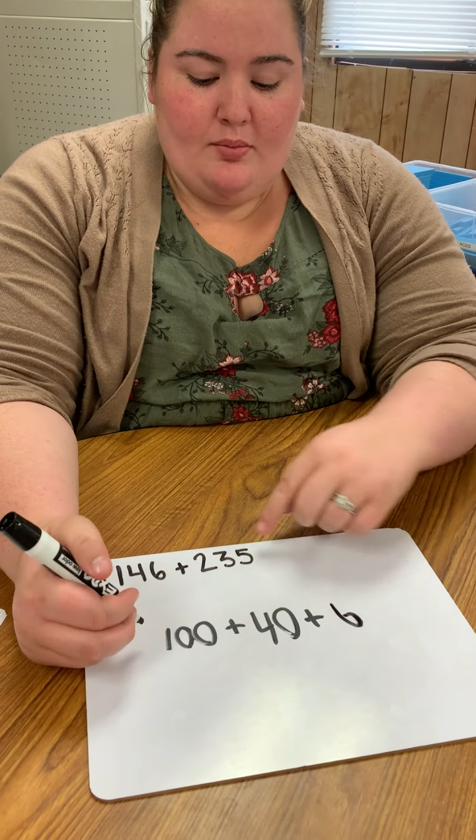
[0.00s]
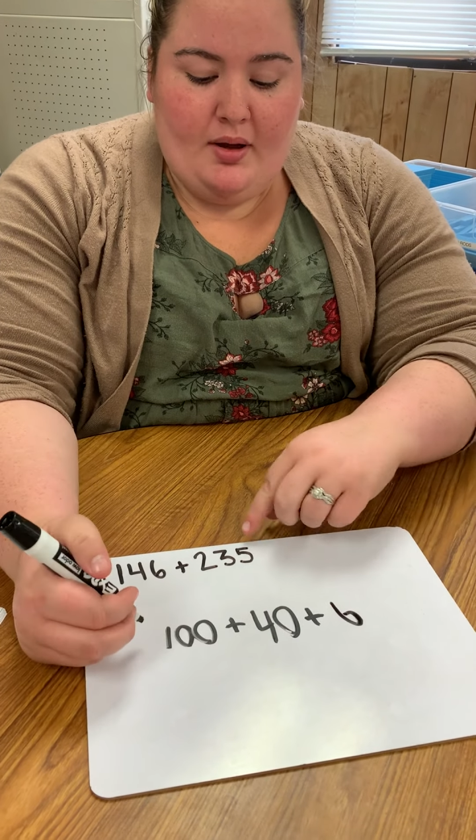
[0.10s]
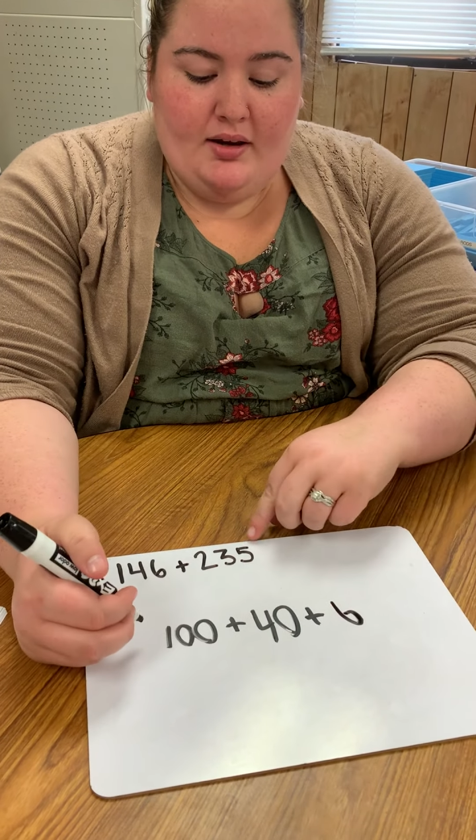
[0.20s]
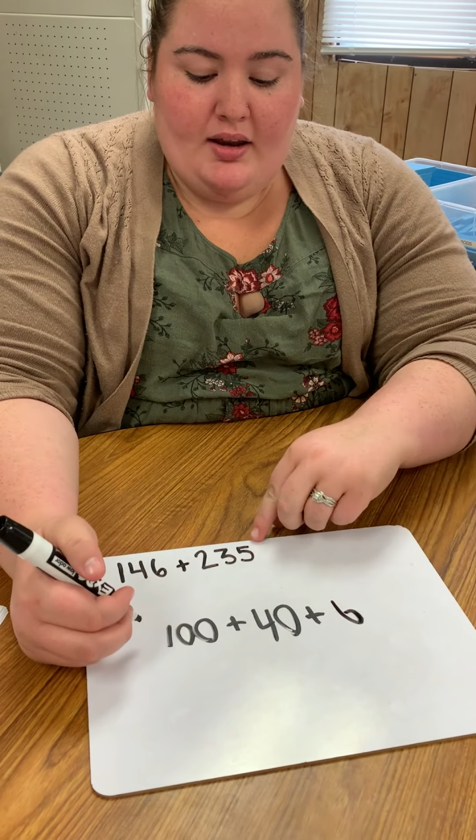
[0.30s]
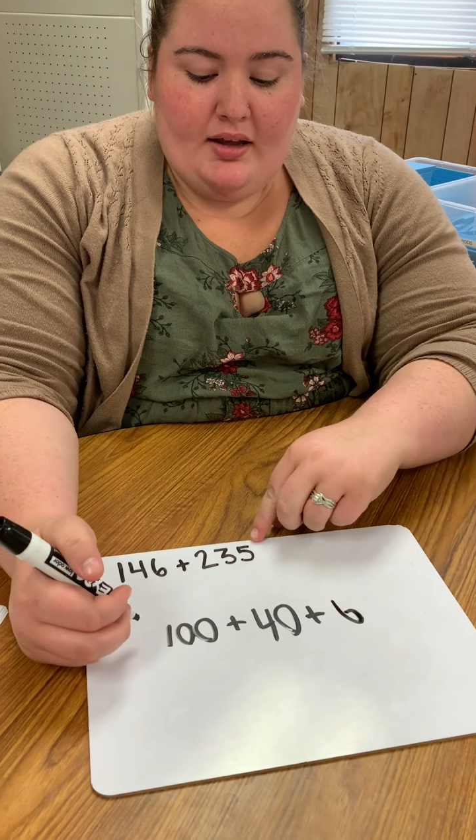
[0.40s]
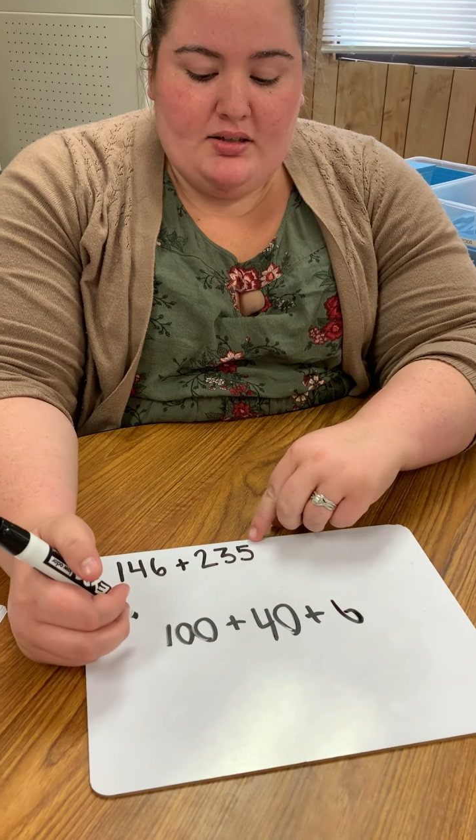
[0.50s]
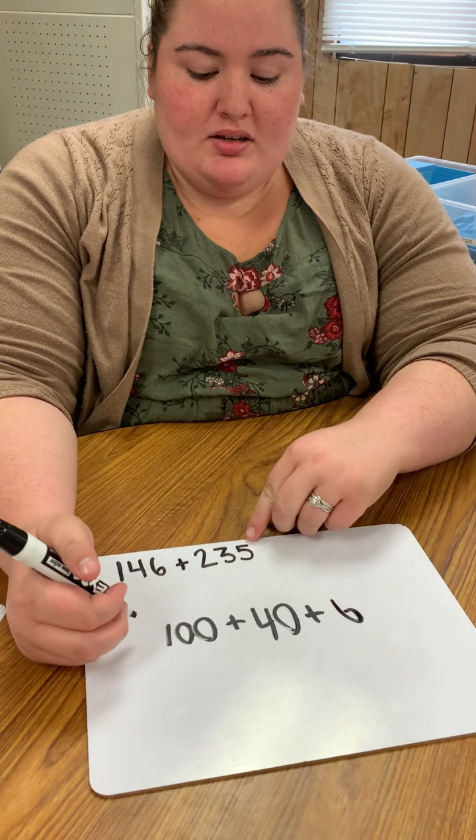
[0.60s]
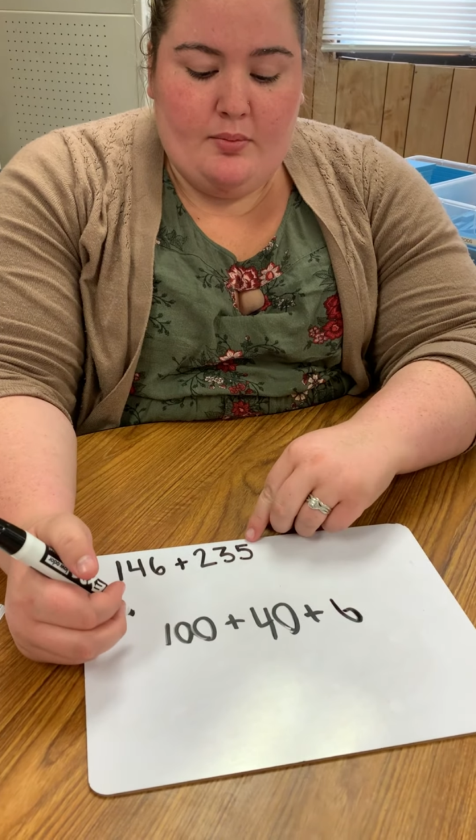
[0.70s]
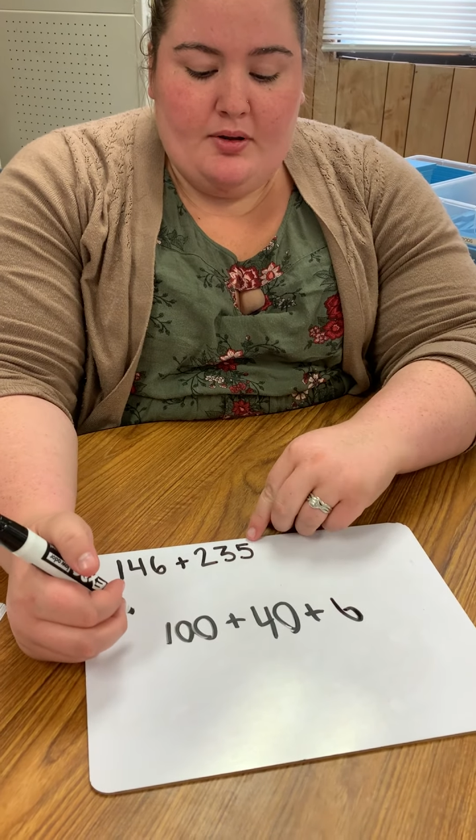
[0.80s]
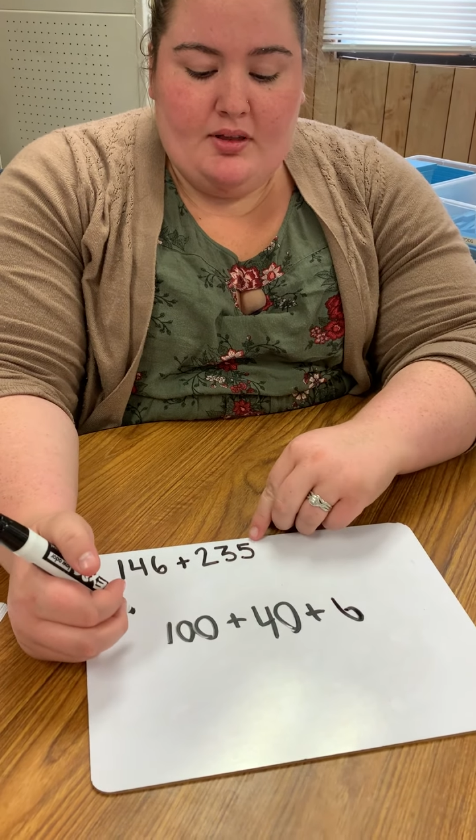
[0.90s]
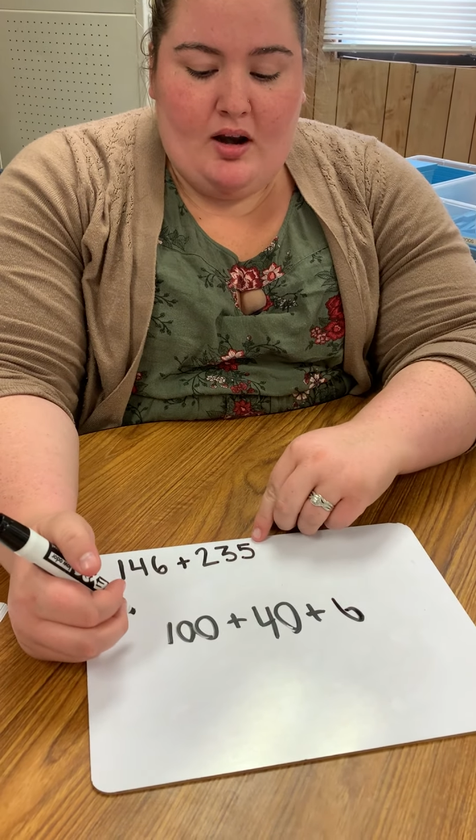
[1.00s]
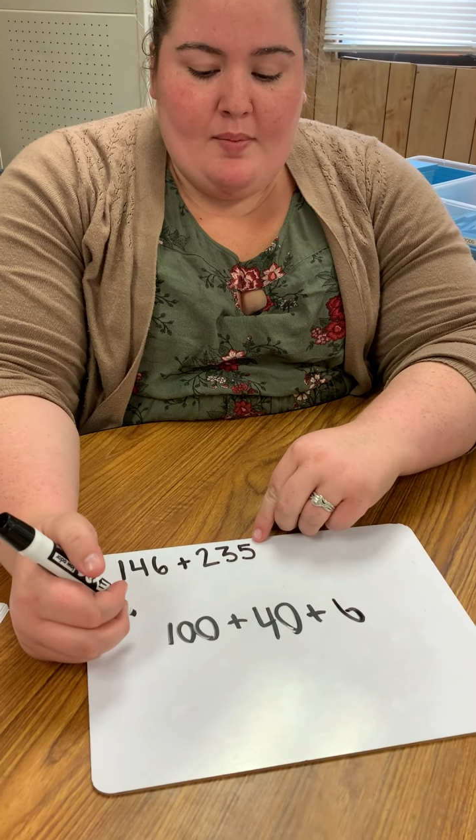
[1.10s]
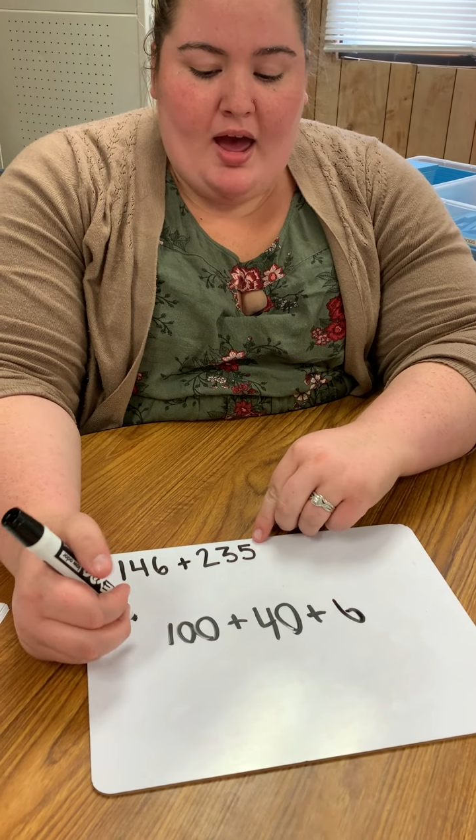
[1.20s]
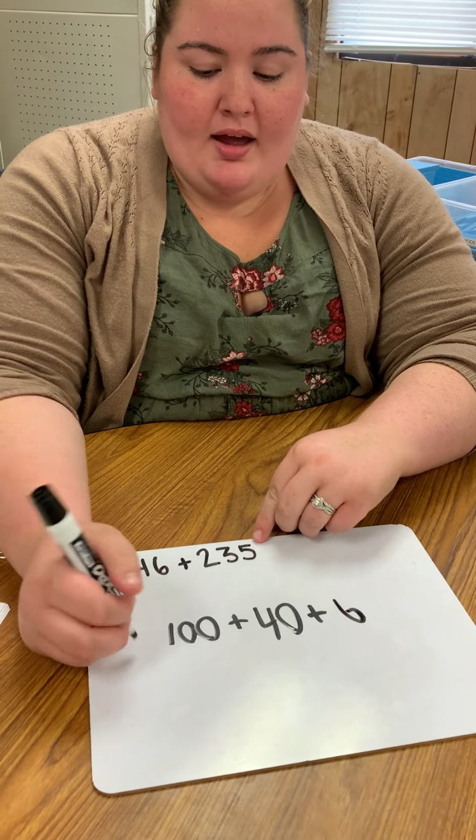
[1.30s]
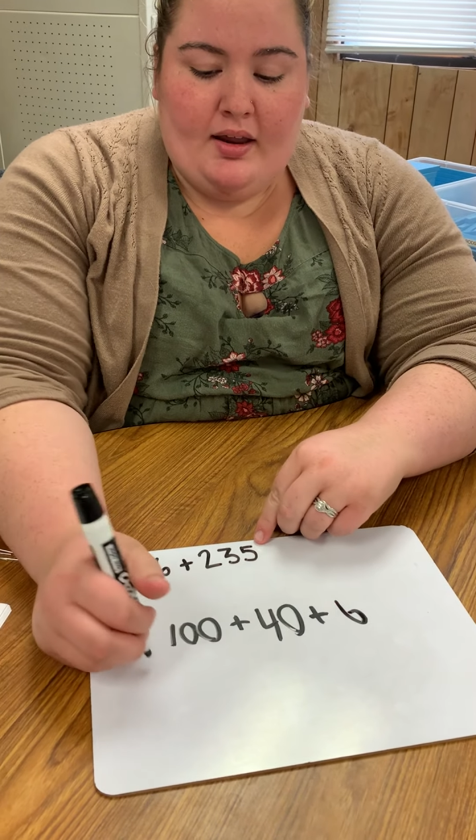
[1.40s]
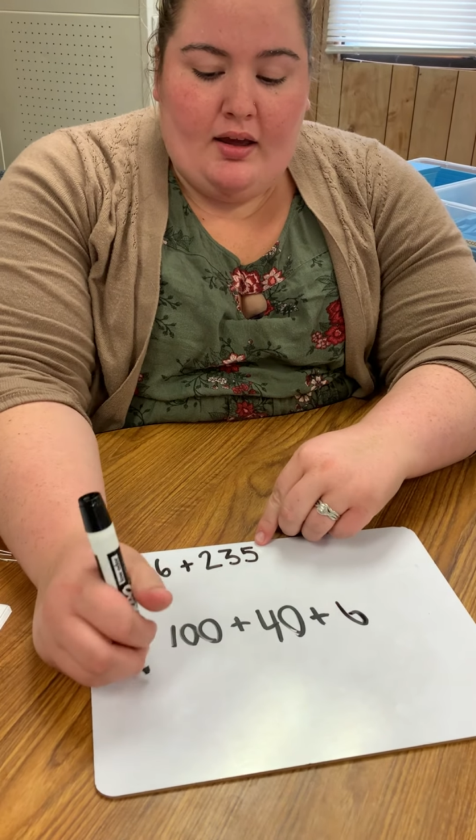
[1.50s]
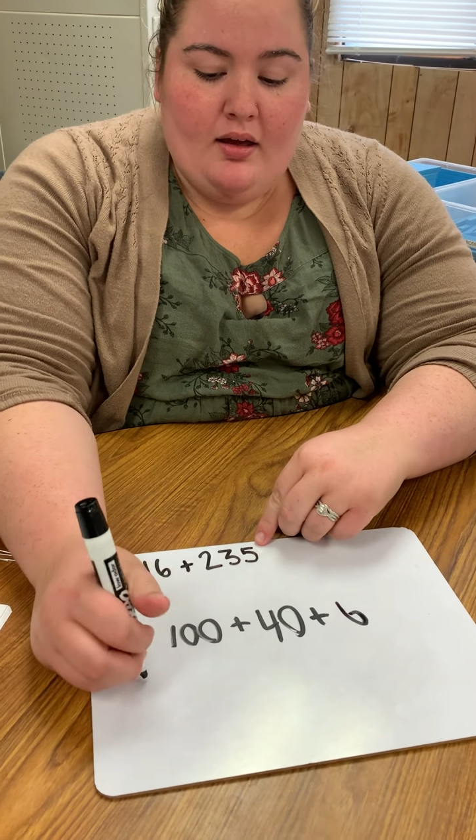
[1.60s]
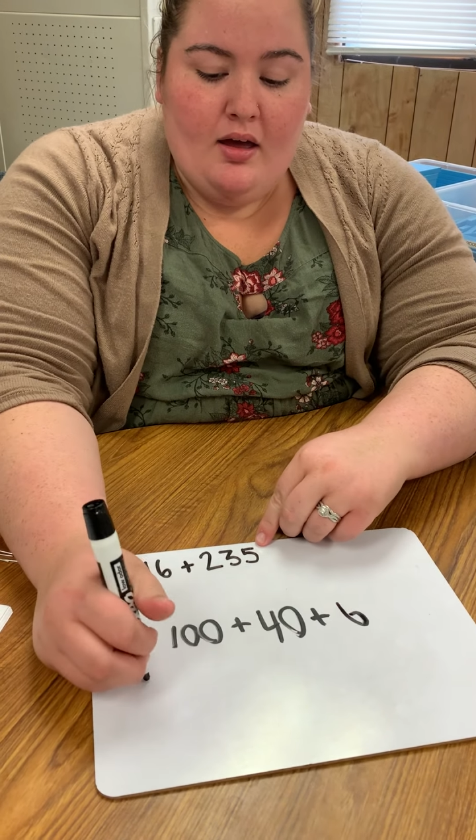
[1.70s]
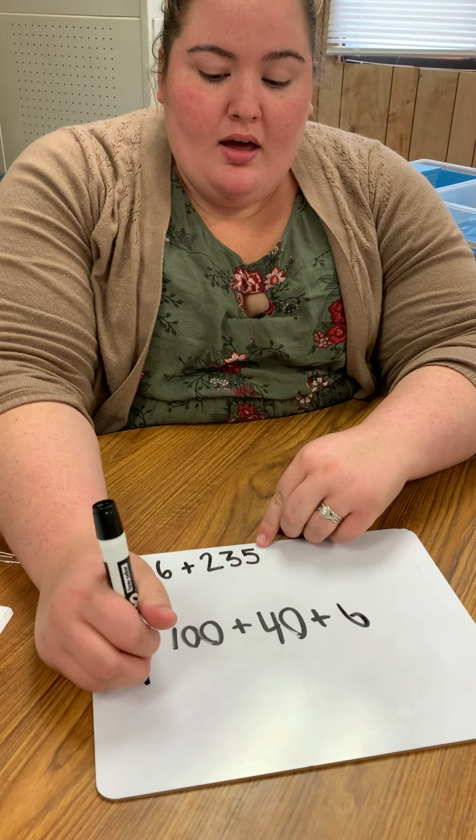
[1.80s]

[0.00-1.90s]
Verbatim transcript: my next number that I'm adding.